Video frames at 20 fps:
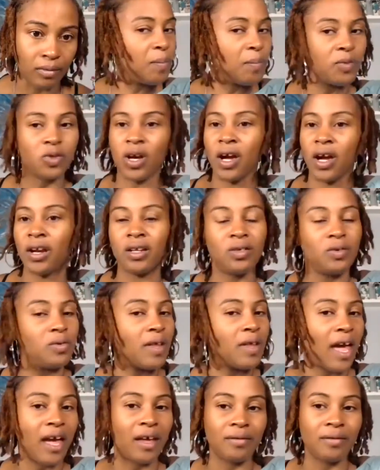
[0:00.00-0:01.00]
try to do
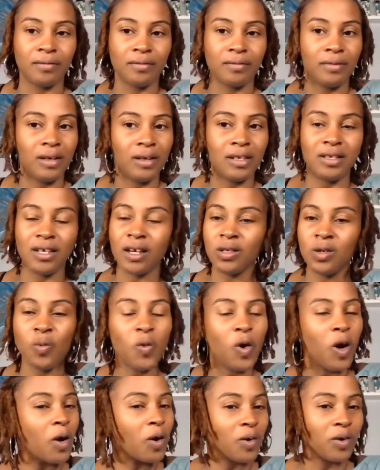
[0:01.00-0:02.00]
that. It doesn't
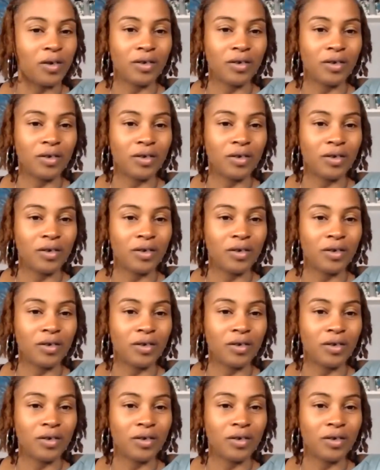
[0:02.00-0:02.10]
work.